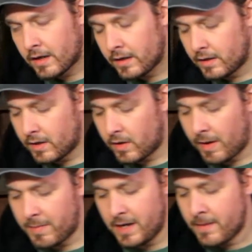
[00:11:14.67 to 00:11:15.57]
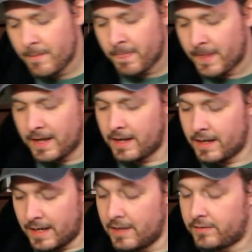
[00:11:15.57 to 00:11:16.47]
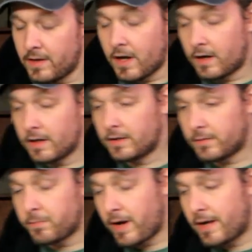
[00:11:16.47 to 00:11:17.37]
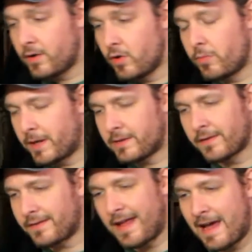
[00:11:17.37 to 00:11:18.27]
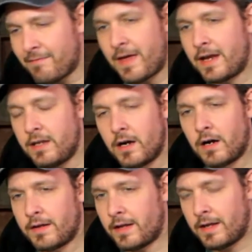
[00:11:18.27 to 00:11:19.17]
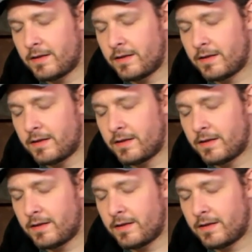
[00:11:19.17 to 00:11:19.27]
I mean, it is young. It's brand new, but it doesn't have that young.